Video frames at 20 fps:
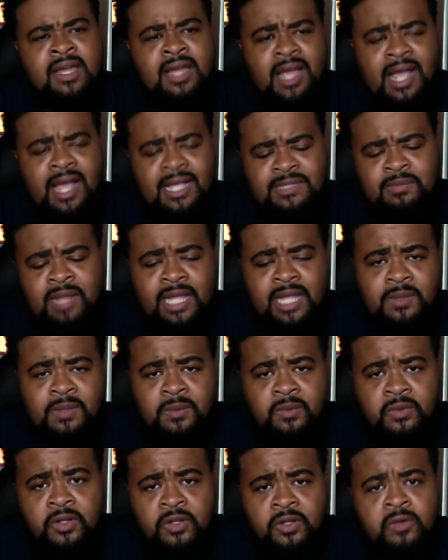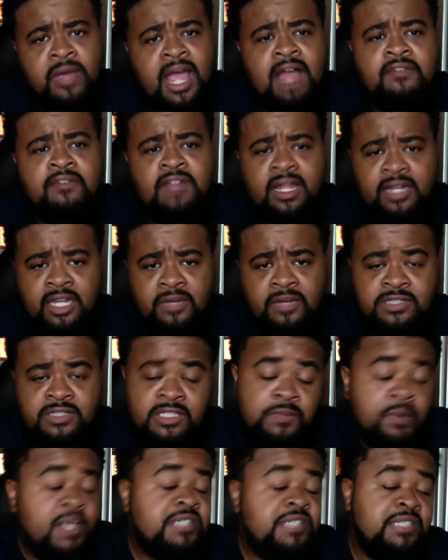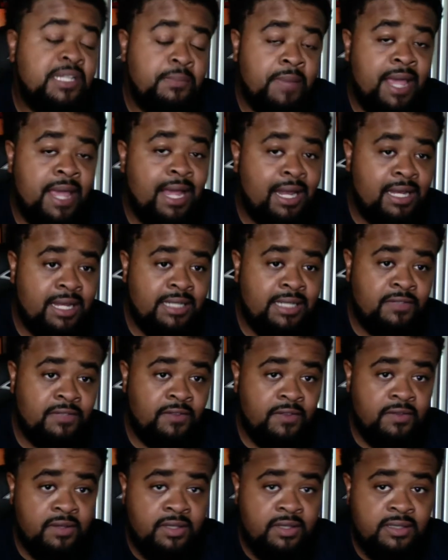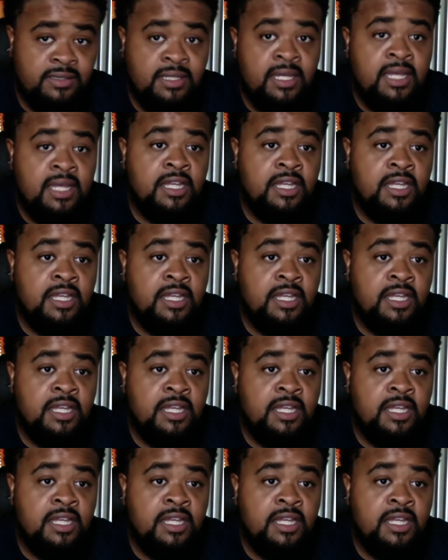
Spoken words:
as black people, we don't have a lot of heroes, especially back in the 1950s.